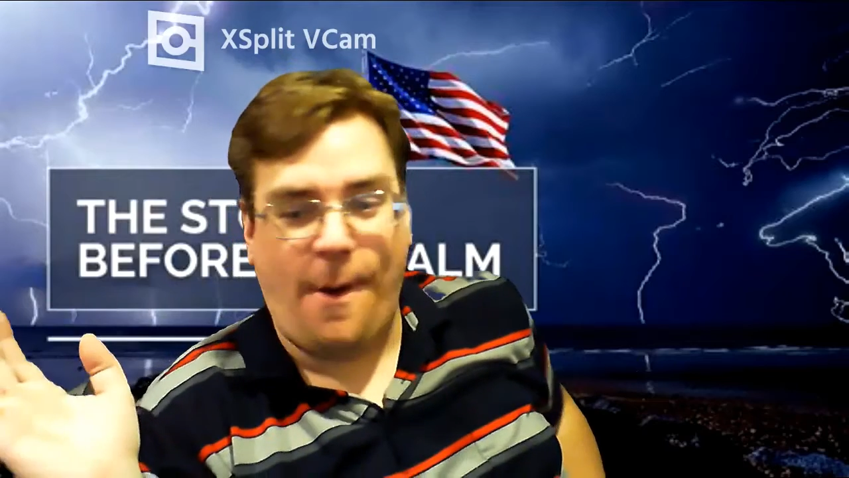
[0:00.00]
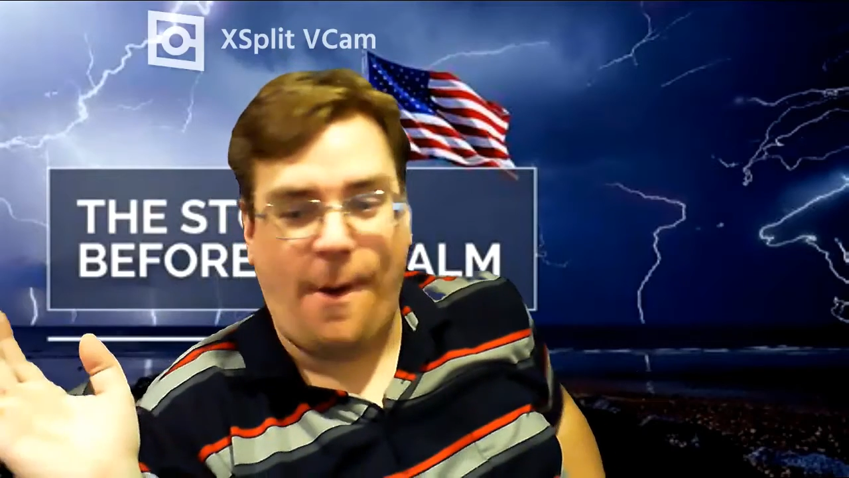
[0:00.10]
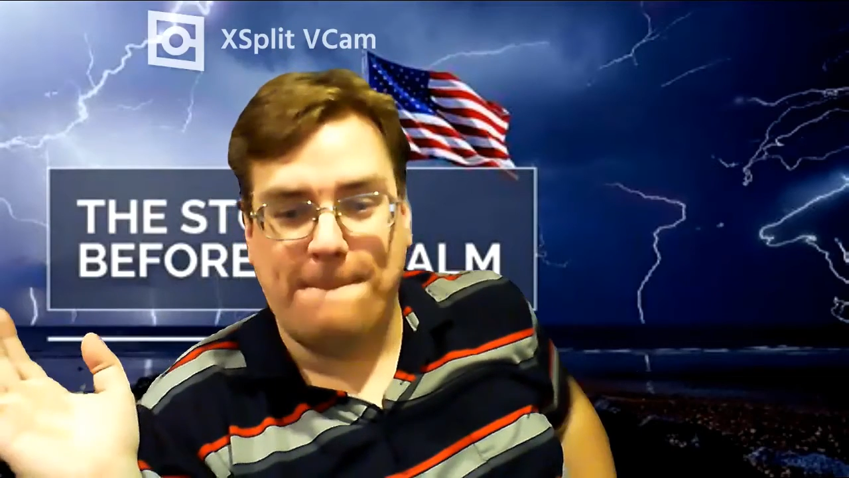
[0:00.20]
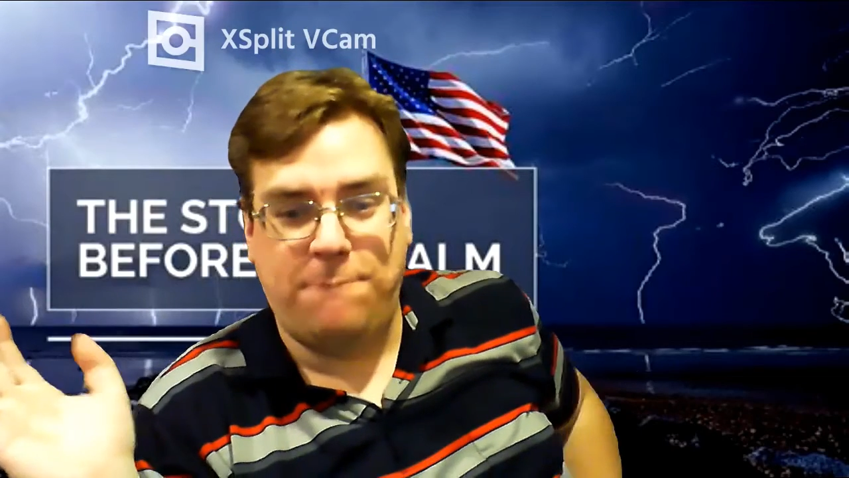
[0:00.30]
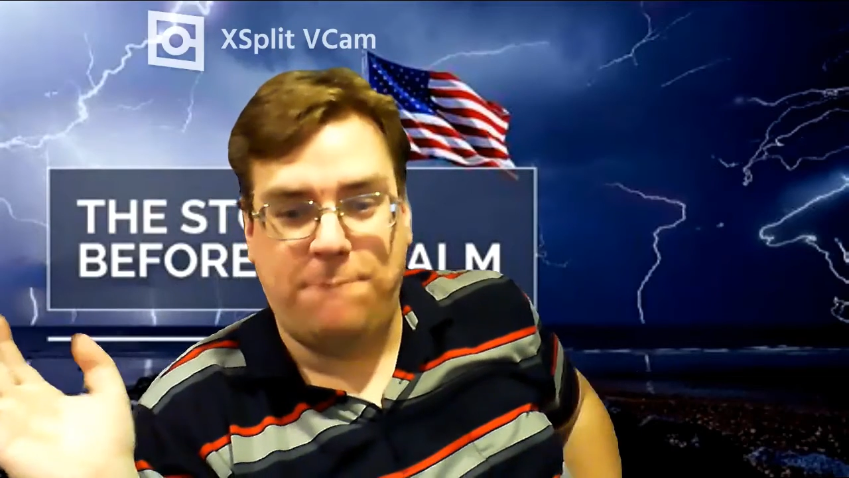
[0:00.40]

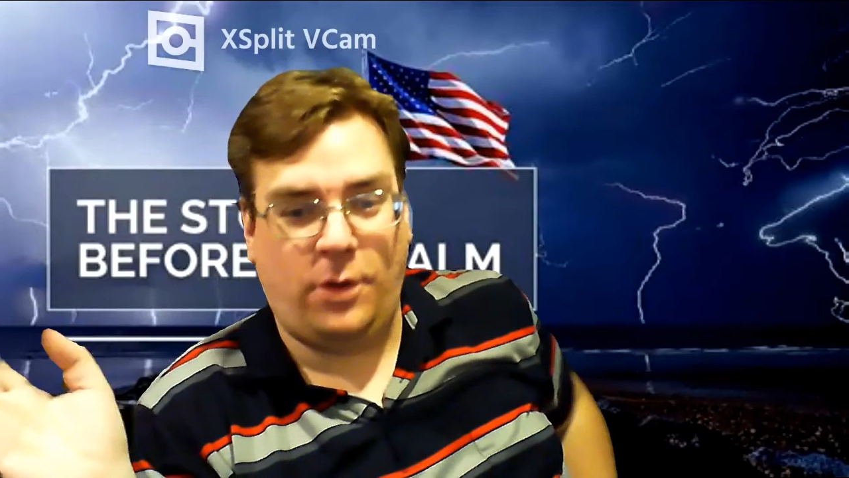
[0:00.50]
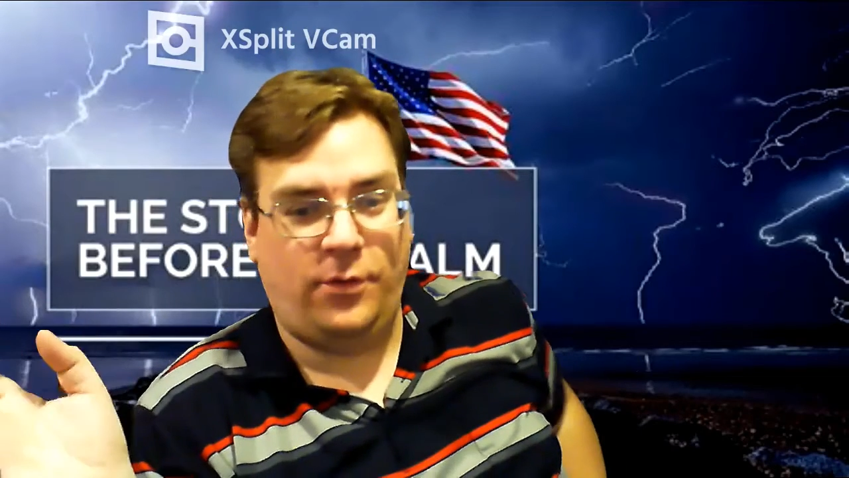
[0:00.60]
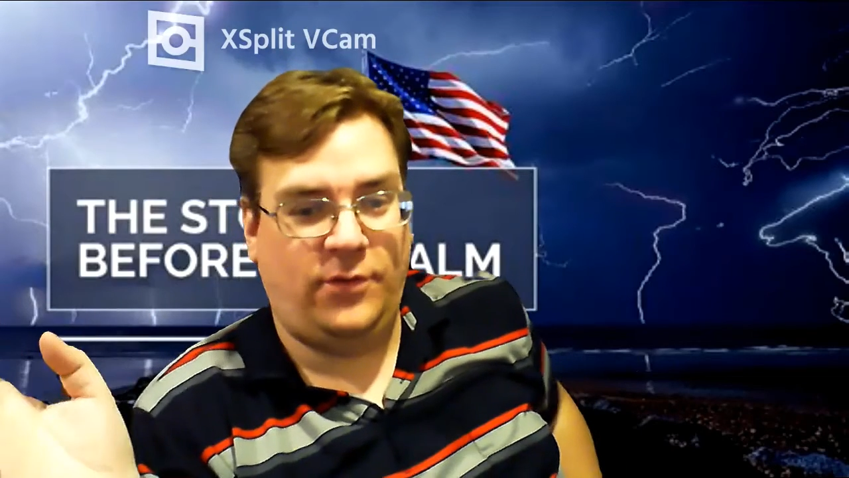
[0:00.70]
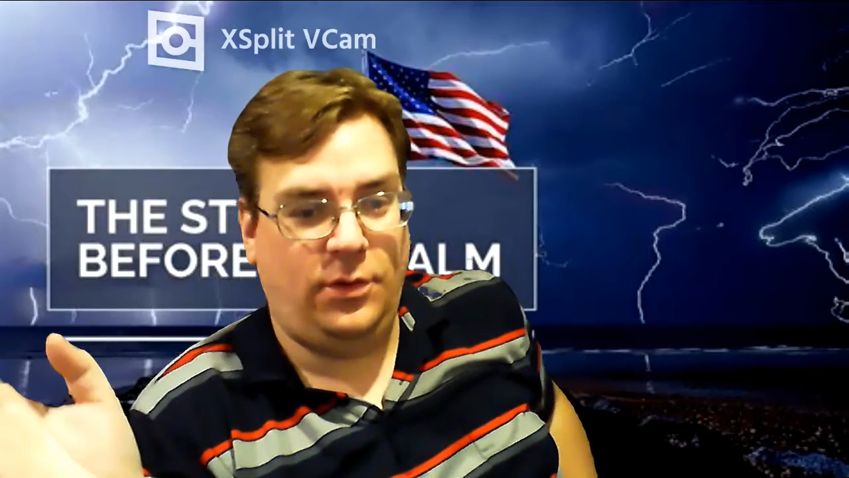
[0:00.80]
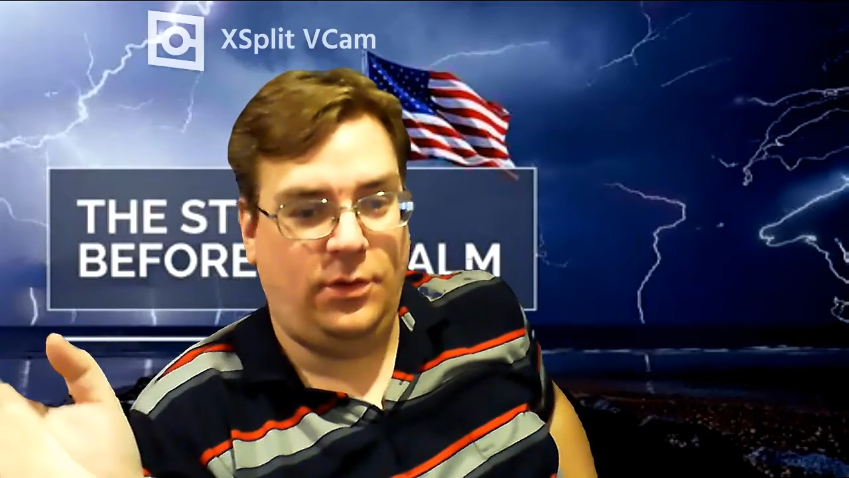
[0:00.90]
book
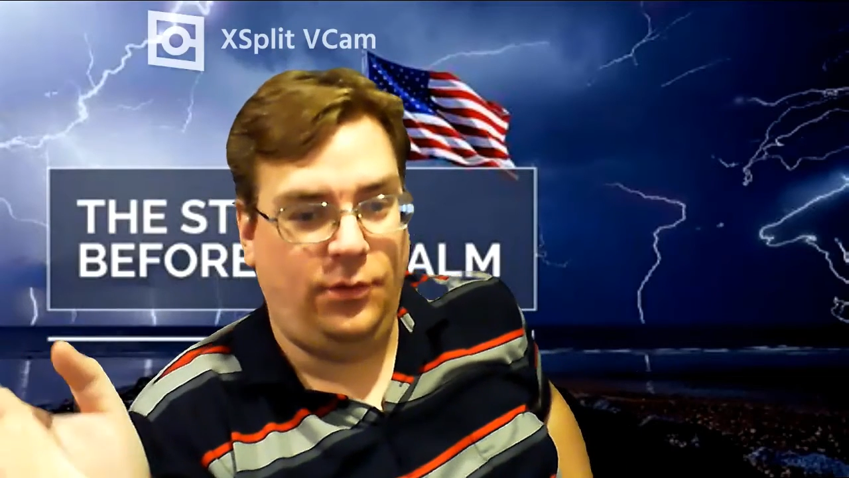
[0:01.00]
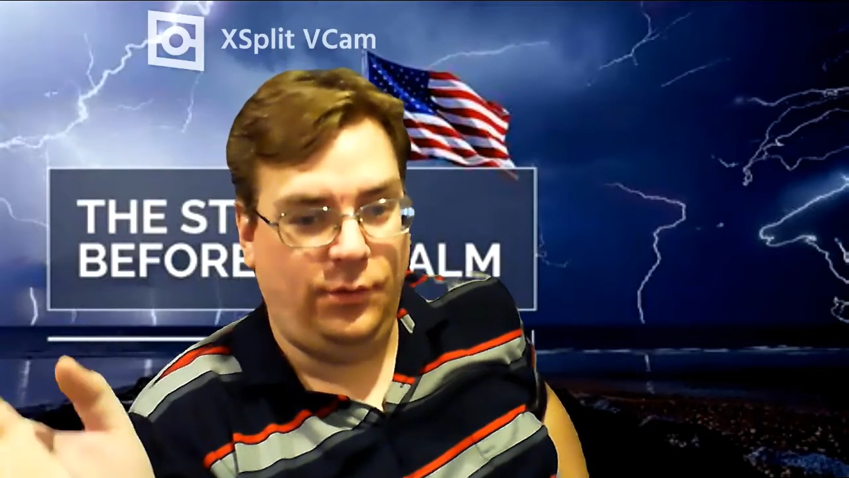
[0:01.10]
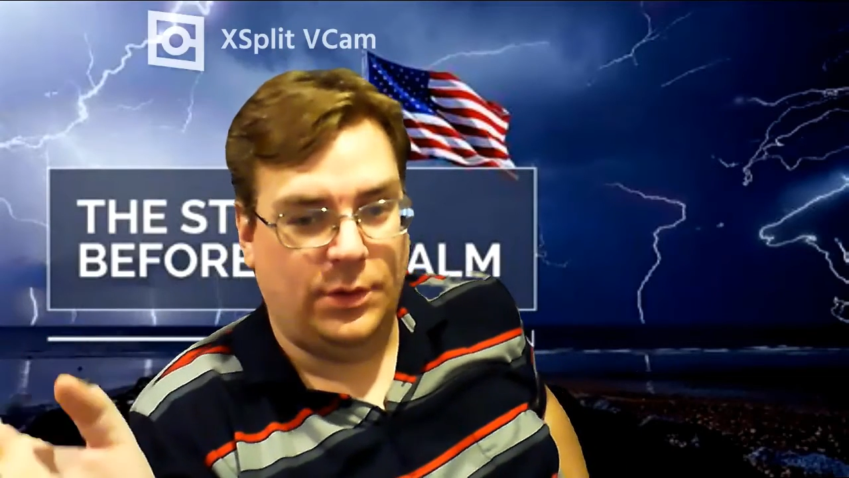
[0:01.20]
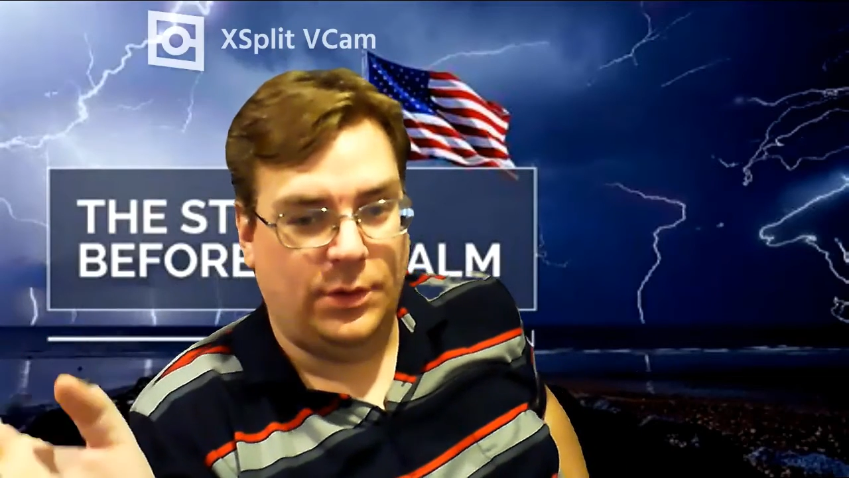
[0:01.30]
review.